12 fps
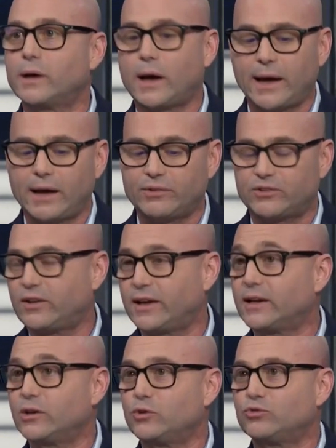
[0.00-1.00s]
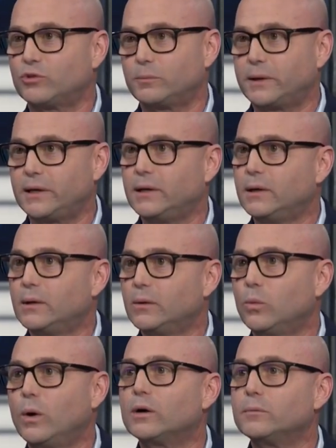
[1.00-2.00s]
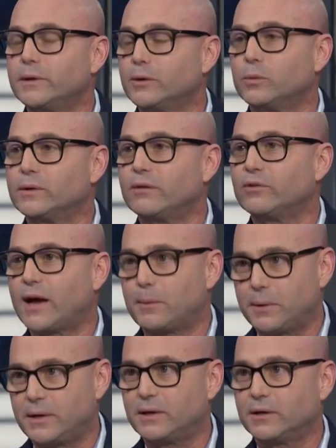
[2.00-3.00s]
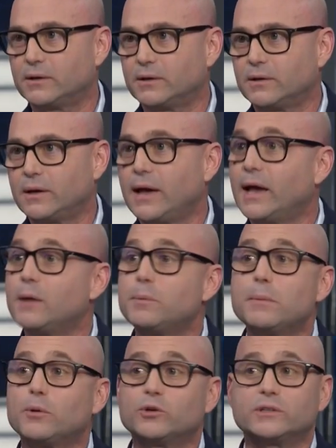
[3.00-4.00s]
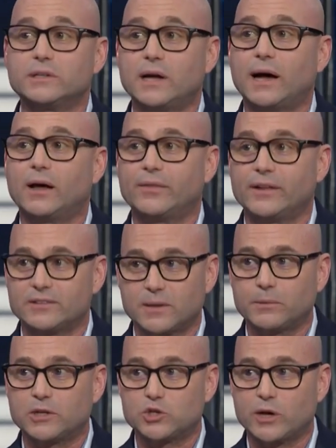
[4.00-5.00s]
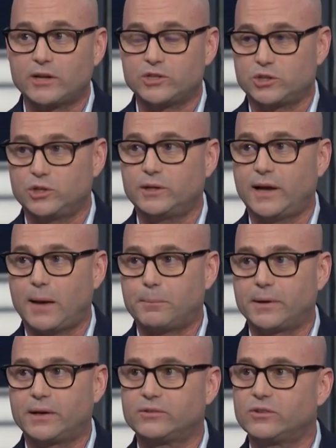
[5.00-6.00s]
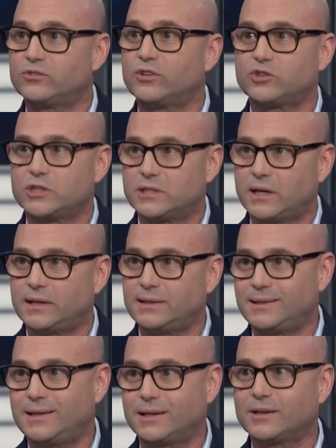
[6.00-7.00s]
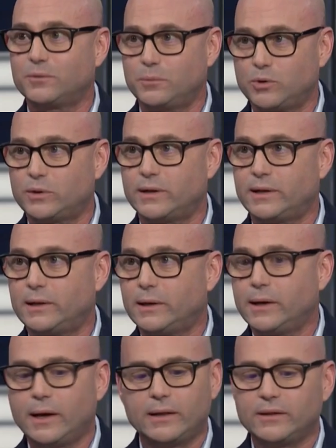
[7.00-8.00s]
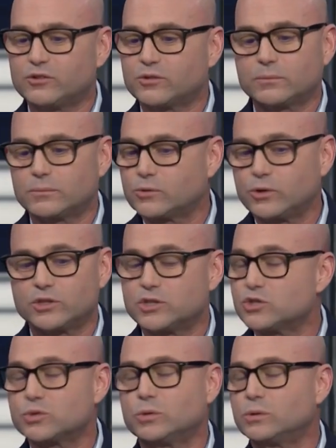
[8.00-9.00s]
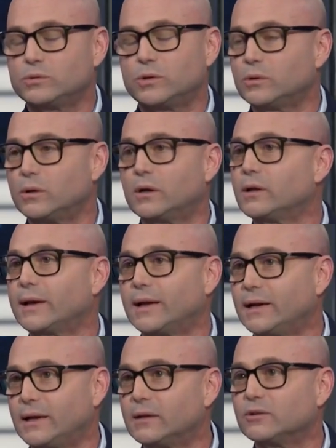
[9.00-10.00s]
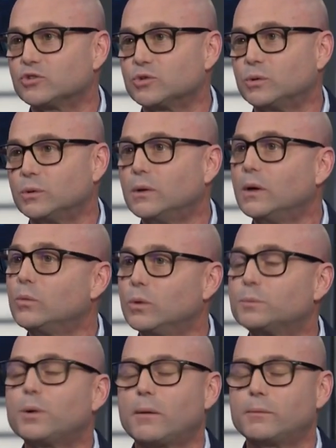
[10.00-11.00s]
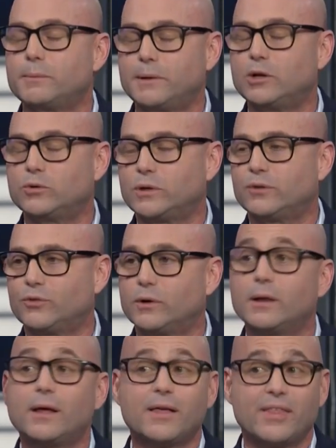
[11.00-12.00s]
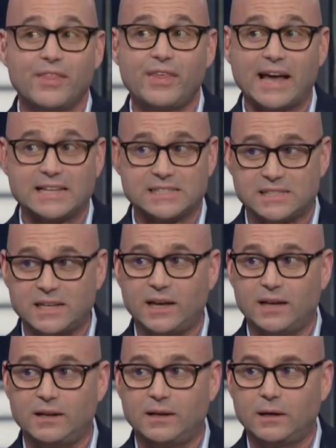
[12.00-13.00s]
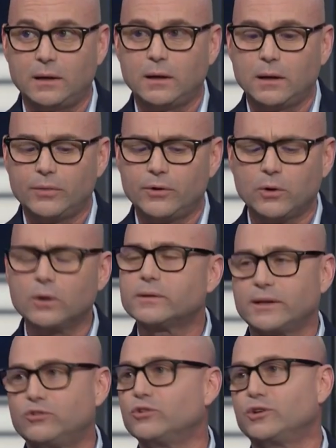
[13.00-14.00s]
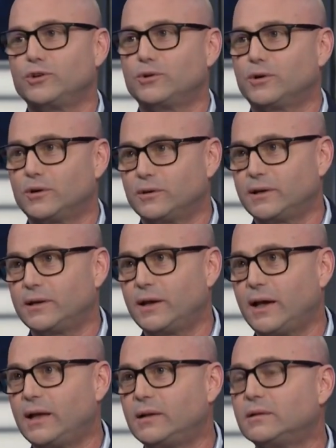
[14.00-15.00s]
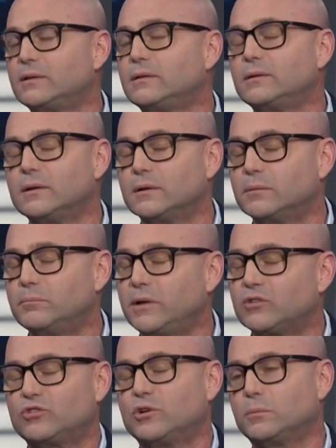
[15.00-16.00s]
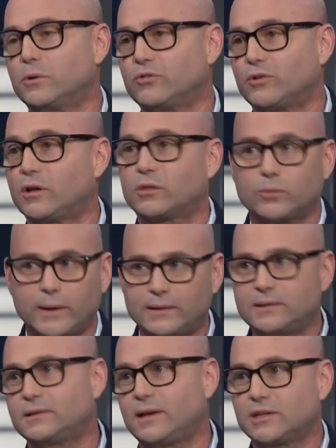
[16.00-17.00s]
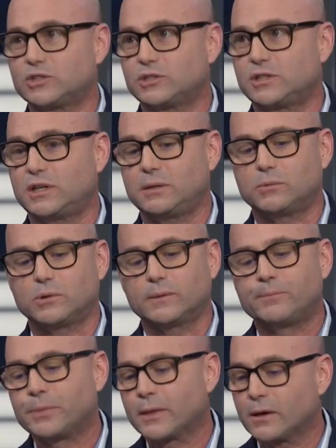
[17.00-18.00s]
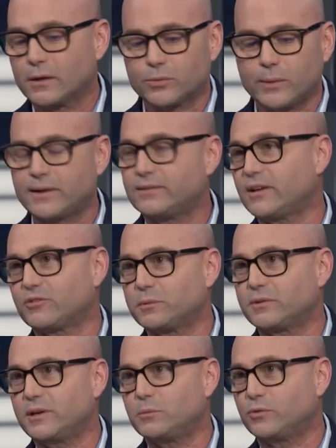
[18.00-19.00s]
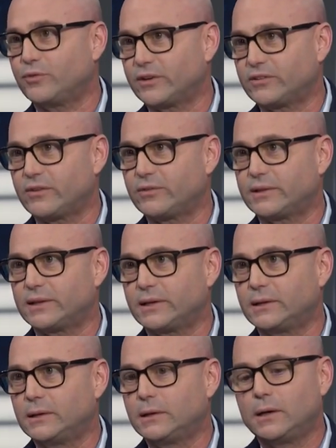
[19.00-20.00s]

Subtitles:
I have a saying, it used to be, welcome to it will never happen here. And people are in denial that something tragic could happen because it's such a tight-knit community. And this Christian school, unlike any other school, would probably be no different. That said, there are things you can do to harden it, and the misnomer is a threat detection team or a threat assessment team will fix everything.